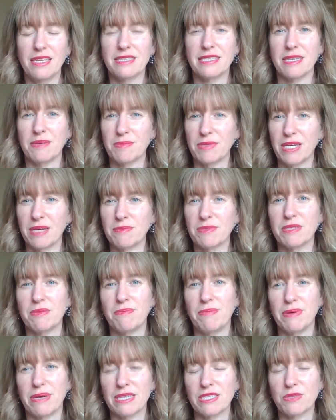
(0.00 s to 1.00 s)
Sometimes the
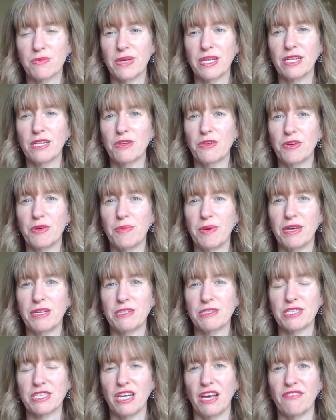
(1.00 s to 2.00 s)
best way to learn
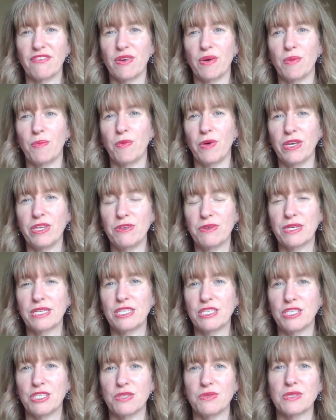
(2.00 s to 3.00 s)
about yourself and what you
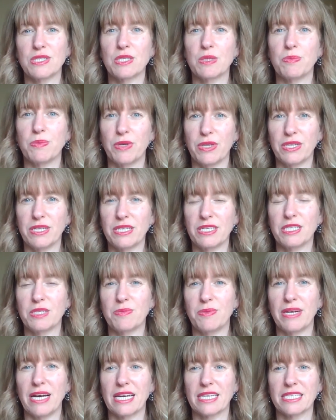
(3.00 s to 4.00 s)
can do is to put it
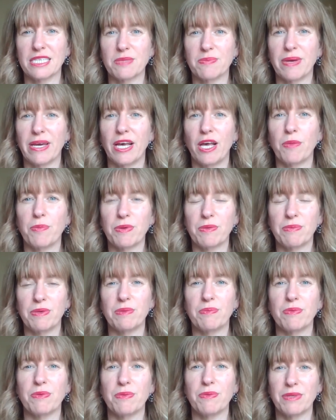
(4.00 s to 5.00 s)
into practice by helping
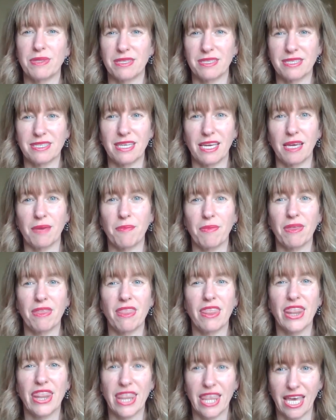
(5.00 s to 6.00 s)
people with the same
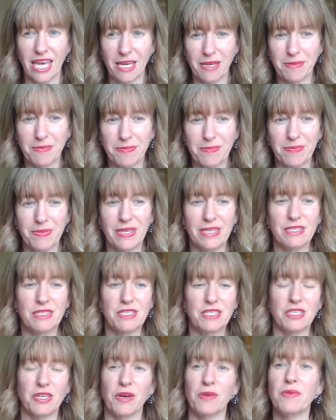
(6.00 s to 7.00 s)
thing.
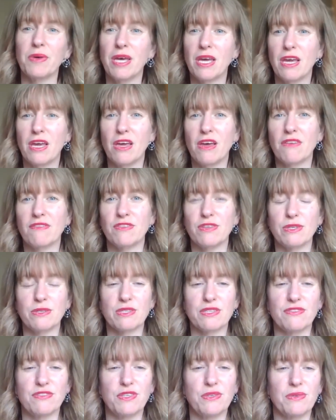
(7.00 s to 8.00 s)
So, for
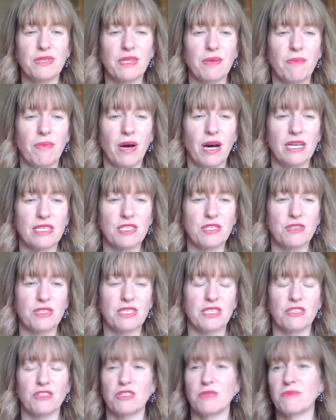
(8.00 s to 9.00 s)
those of you with imposter
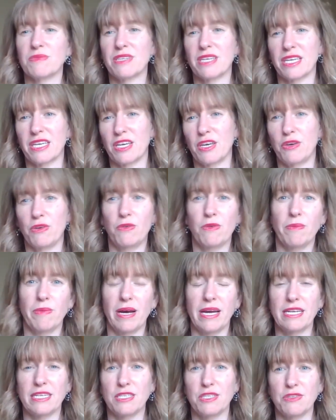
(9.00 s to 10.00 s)
syndrome thinking, who am
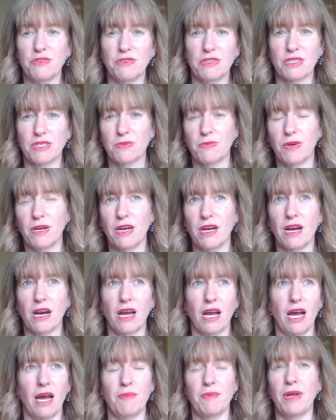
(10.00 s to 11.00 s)
I to do this
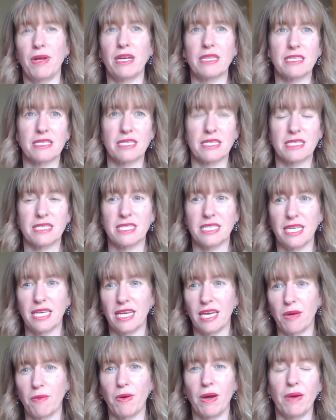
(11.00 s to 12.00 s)
work? I'm not
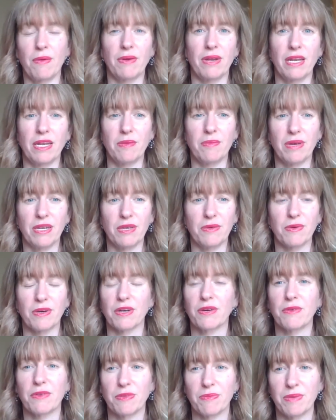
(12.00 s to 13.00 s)
succeeding. Why would anybody
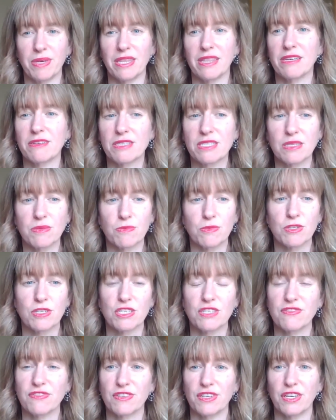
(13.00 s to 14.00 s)
work with me? There's some
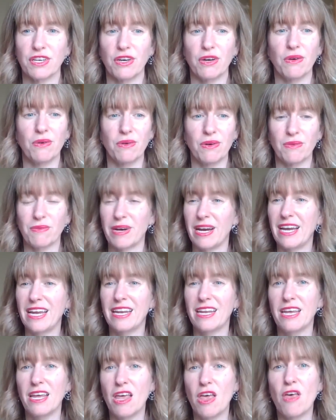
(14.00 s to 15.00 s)
words for you,
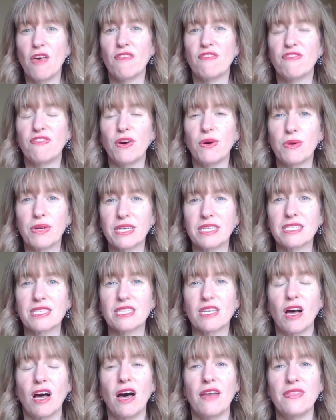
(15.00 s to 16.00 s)
right?
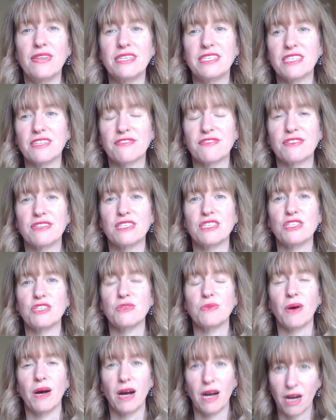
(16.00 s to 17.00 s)
Focus on the difference
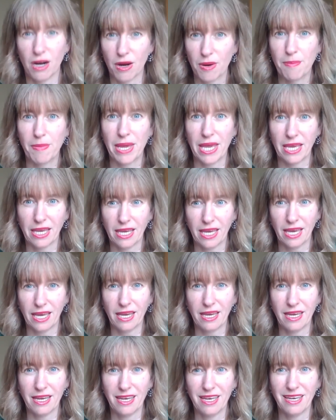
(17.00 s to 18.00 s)
you are making.
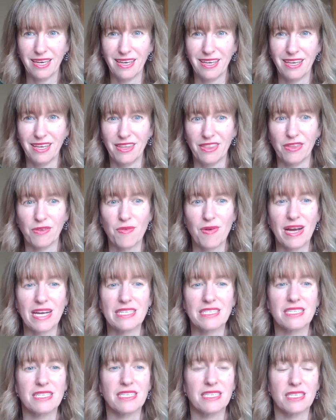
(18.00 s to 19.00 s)
The
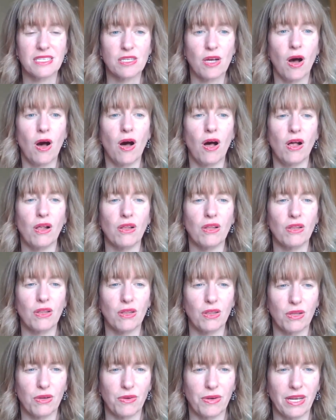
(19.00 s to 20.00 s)
rest is all
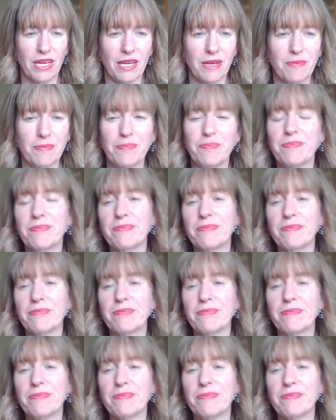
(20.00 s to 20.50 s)
learning.